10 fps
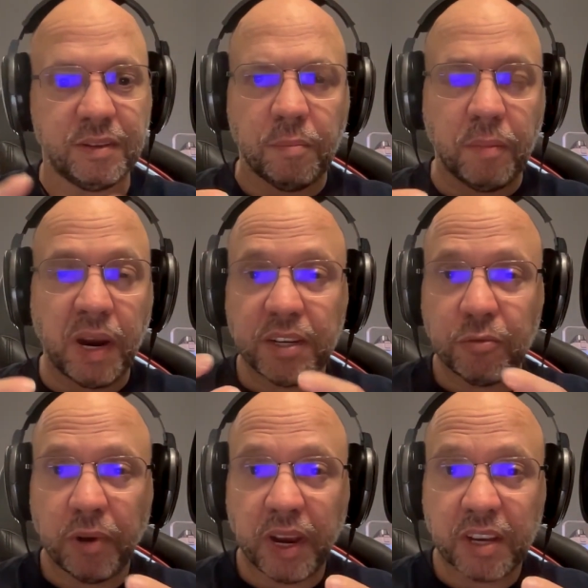My
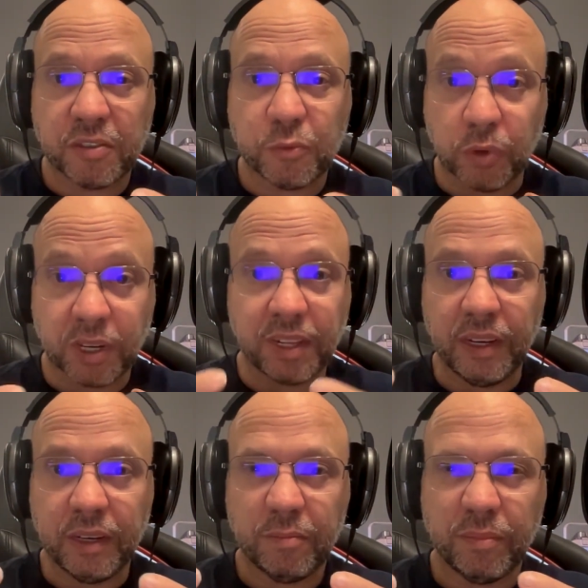tracks were
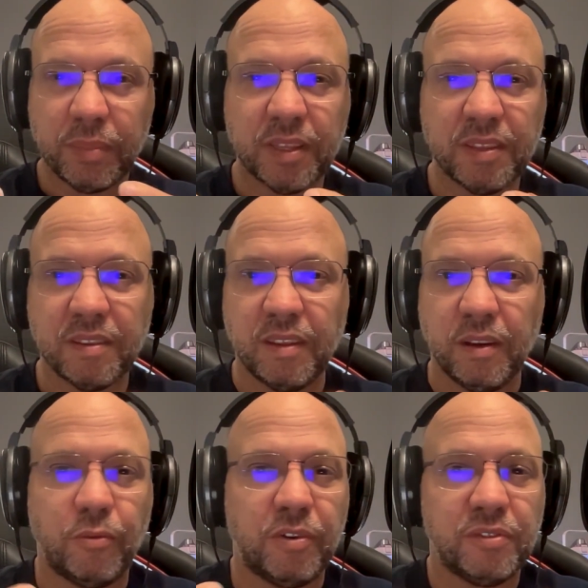clean, but they
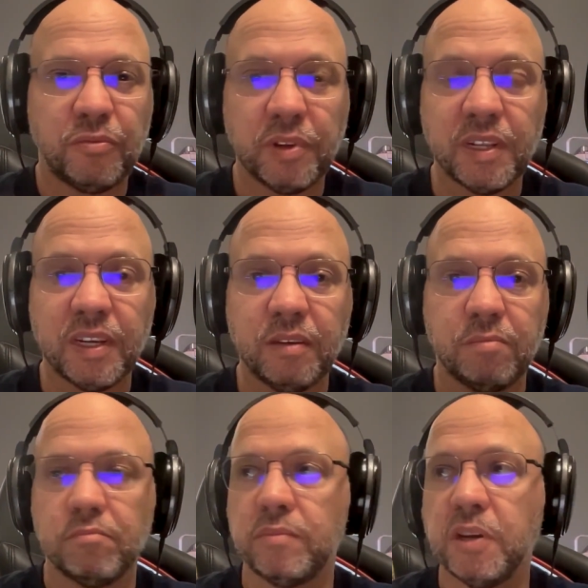weren't really
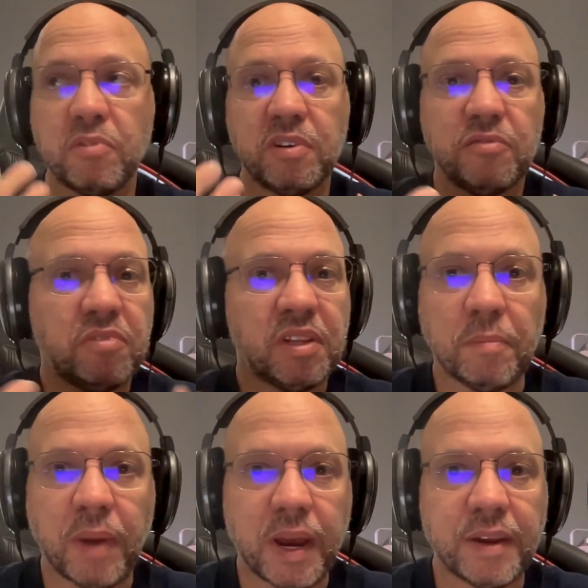
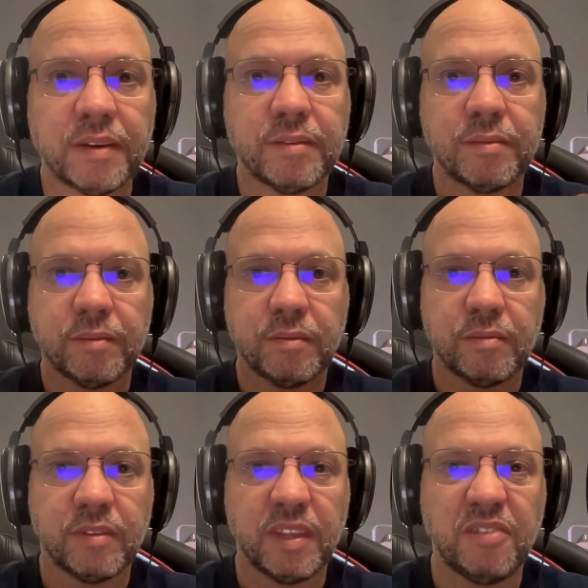mine.
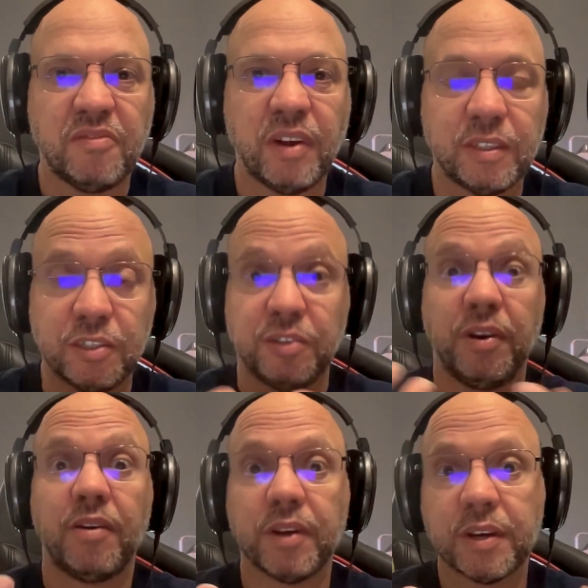They felt
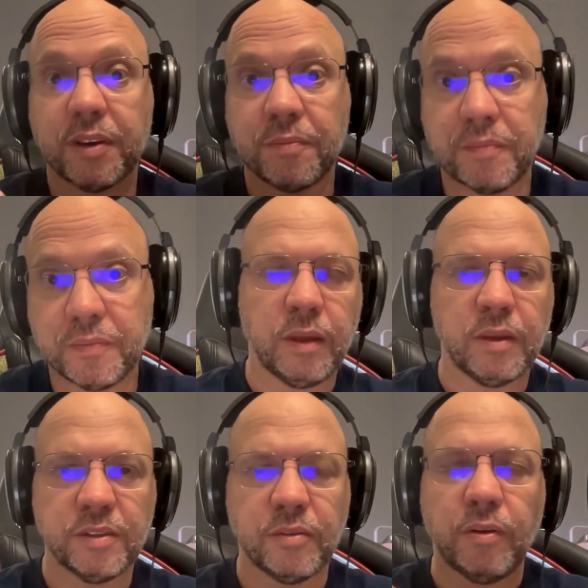generic.
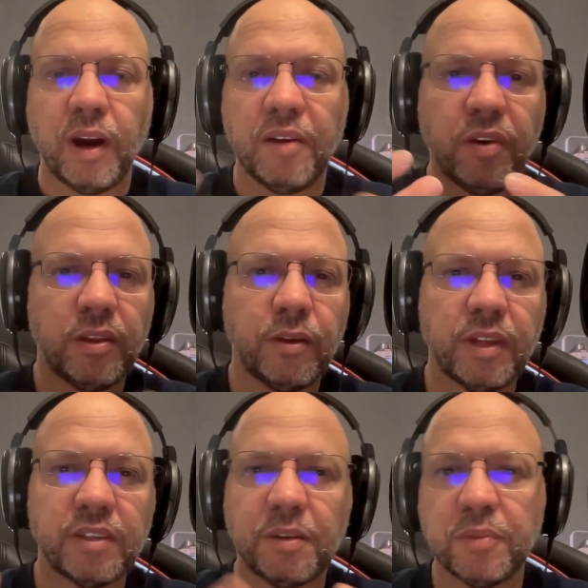So I found out
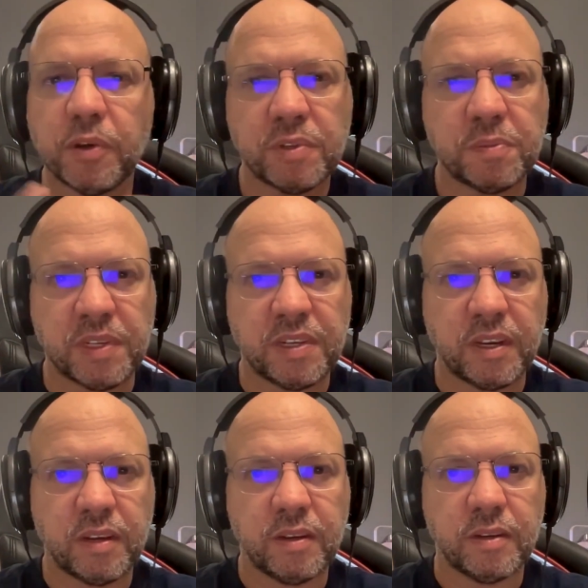that something was missing.